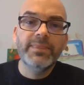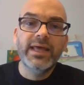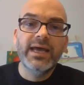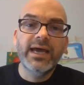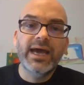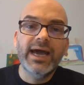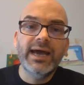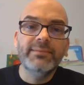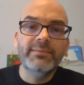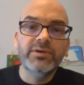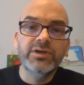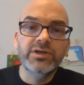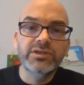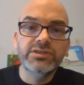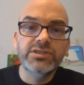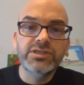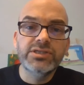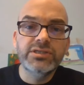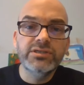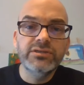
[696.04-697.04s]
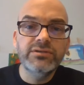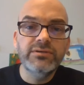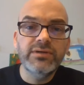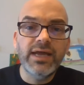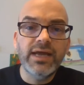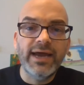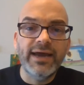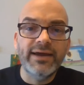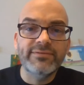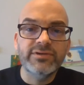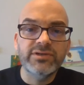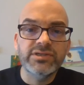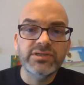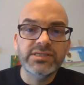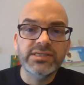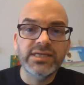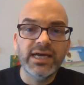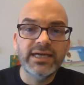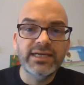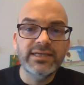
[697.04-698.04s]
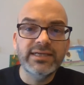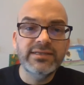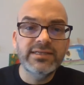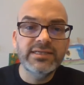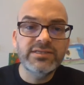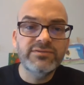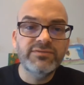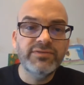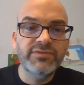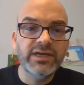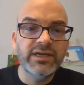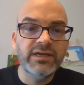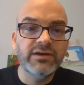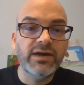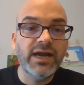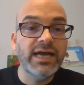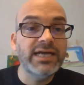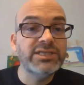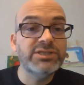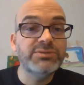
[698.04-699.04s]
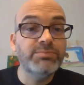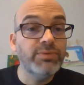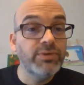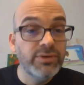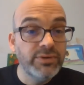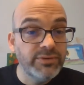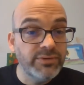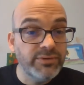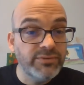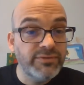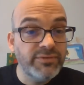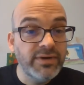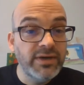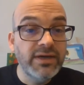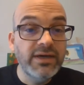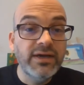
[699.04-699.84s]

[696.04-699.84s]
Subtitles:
Hapgood soon after cited this figure as proof